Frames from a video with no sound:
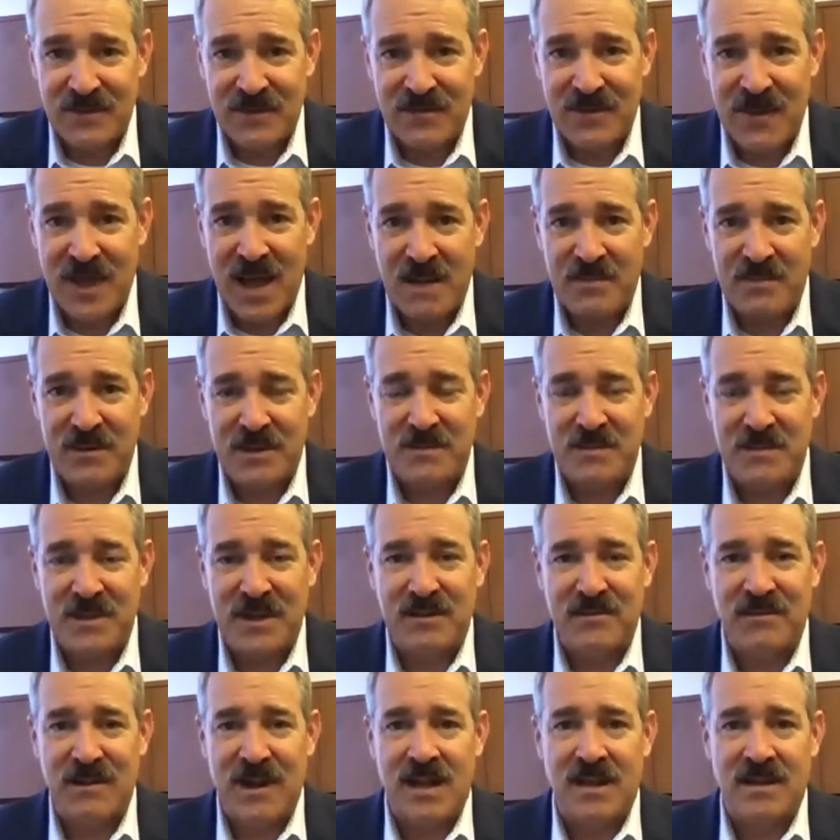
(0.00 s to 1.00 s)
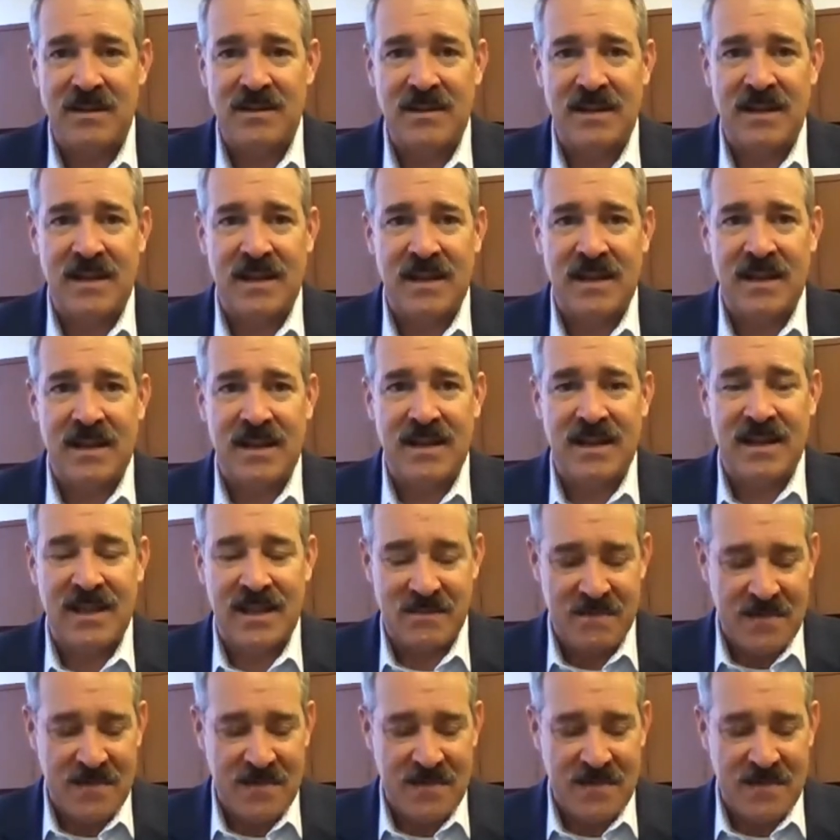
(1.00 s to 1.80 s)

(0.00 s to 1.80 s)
If you happen to be around in